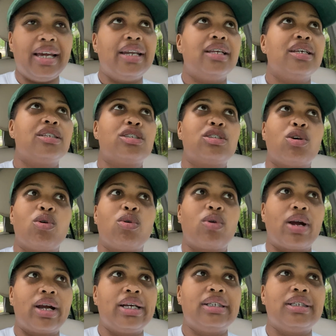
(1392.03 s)
And it's so
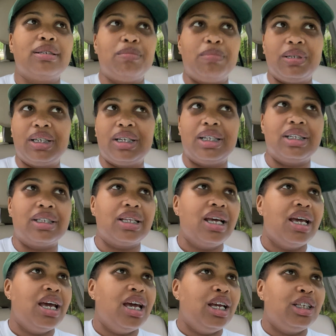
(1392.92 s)
crazy because
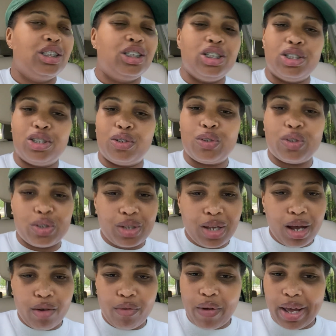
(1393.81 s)
just
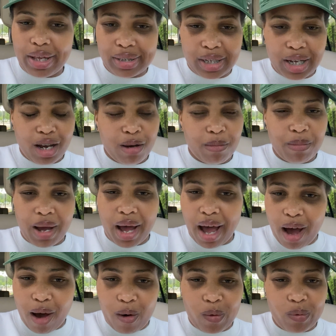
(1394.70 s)
stuff has come
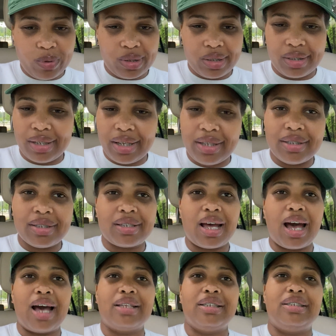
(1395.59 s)
out since
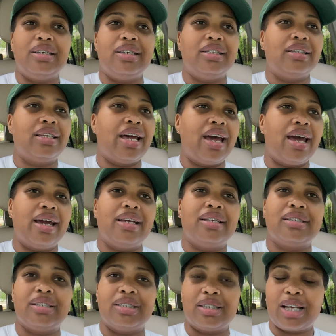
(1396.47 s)
I did that
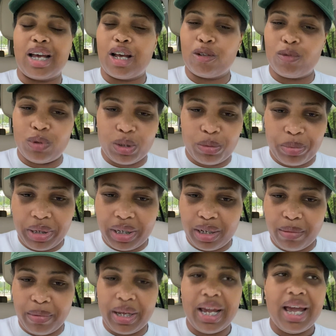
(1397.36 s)
and since God was
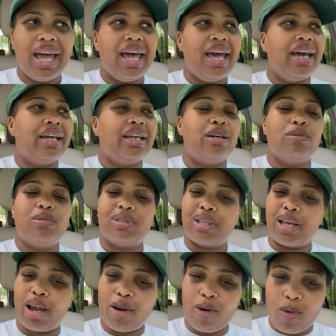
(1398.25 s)
speaking to me. And it
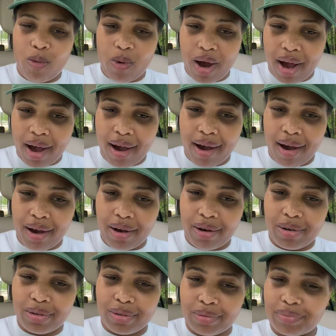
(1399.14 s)
was like,
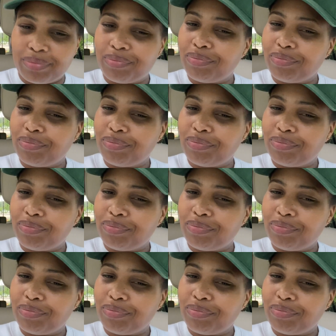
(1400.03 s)
wow.